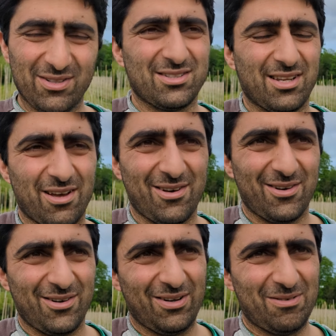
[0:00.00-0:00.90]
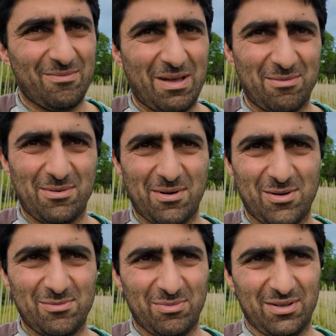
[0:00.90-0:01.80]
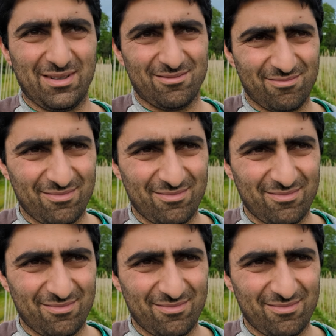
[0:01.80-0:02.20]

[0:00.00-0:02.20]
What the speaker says: so maybe won't, but